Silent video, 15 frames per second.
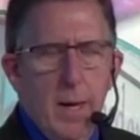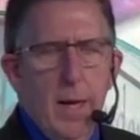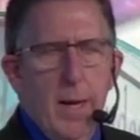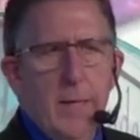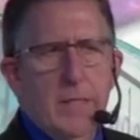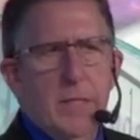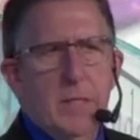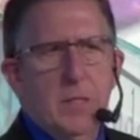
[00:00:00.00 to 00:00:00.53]

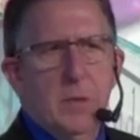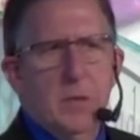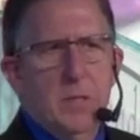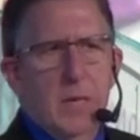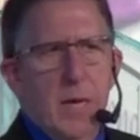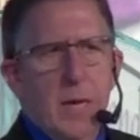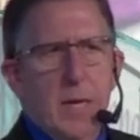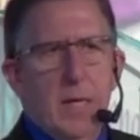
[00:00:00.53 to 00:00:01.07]
And I said, So
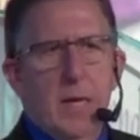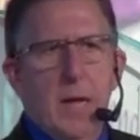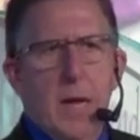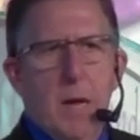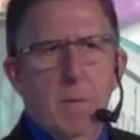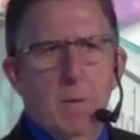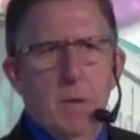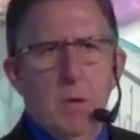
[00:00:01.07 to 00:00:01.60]
is that a
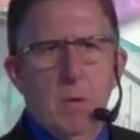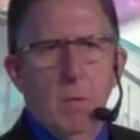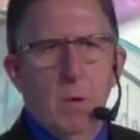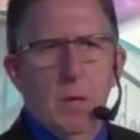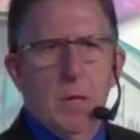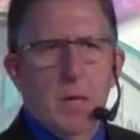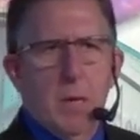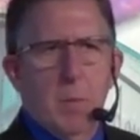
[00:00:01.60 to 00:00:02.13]
game that you
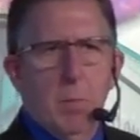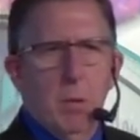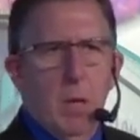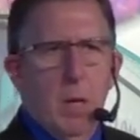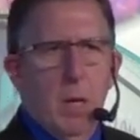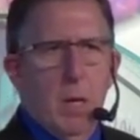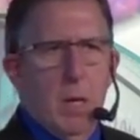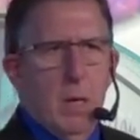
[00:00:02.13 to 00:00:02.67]
want to keep
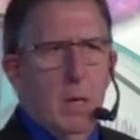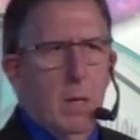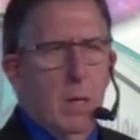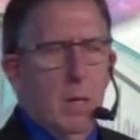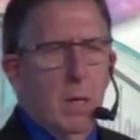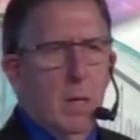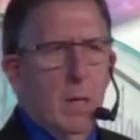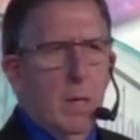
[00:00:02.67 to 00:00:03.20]
playing?
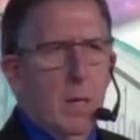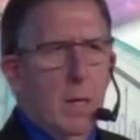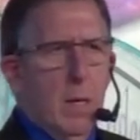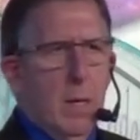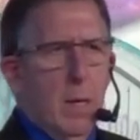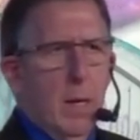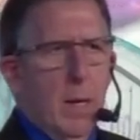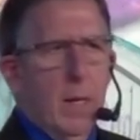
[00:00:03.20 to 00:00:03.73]

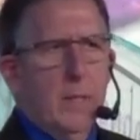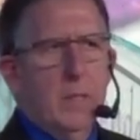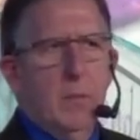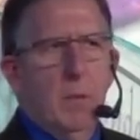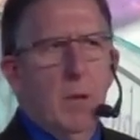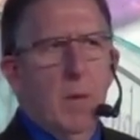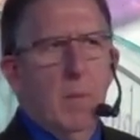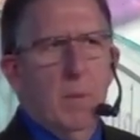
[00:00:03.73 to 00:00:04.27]
And he
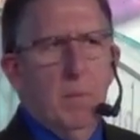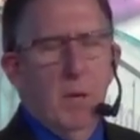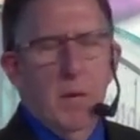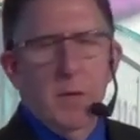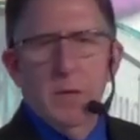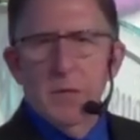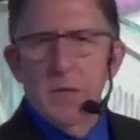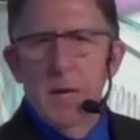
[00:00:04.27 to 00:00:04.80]
said, Well, I've been
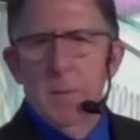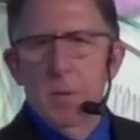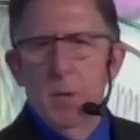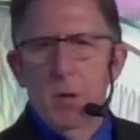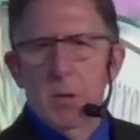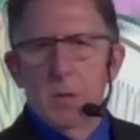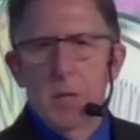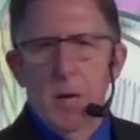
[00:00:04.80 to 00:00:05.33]
playing this game a
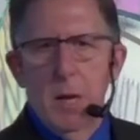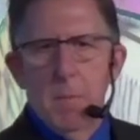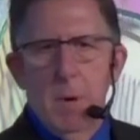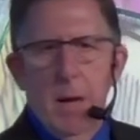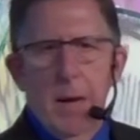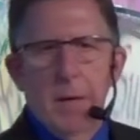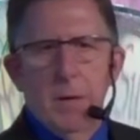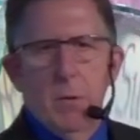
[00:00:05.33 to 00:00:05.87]
long
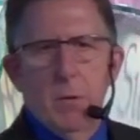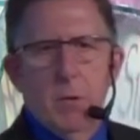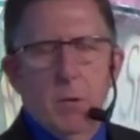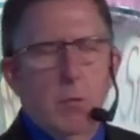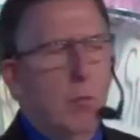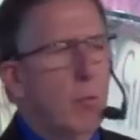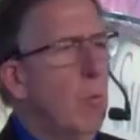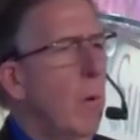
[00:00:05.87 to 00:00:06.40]
time. I don't
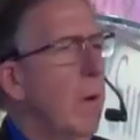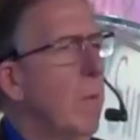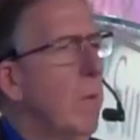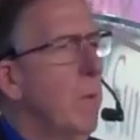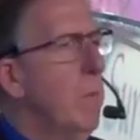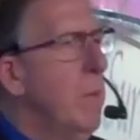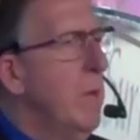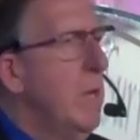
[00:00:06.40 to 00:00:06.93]
know who I
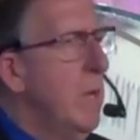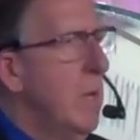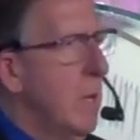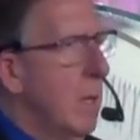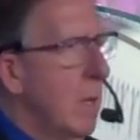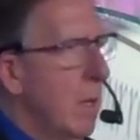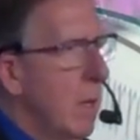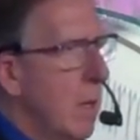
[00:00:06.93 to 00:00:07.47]
would
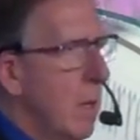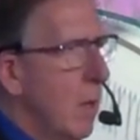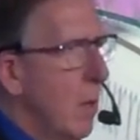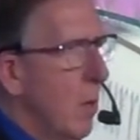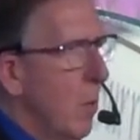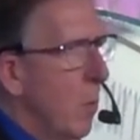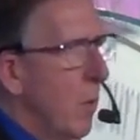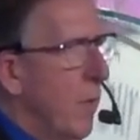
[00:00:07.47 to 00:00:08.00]
be
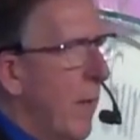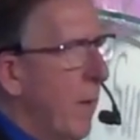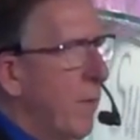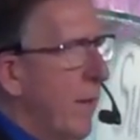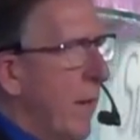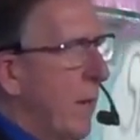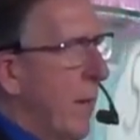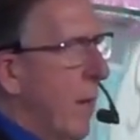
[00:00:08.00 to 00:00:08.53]

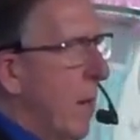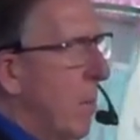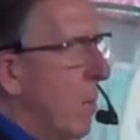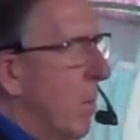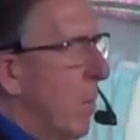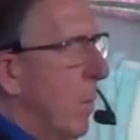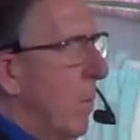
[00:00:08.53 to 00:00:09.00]
without that game.